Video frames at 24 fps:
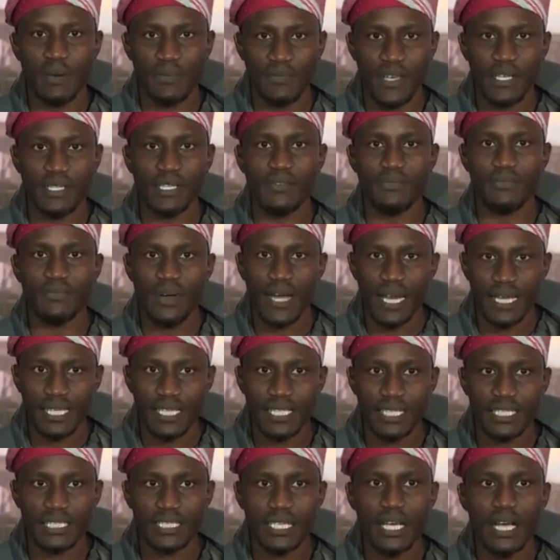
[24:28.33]
perfectly
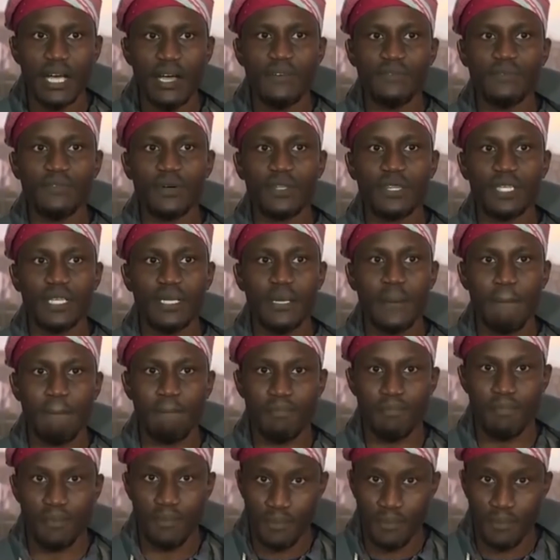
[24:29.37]
valid for the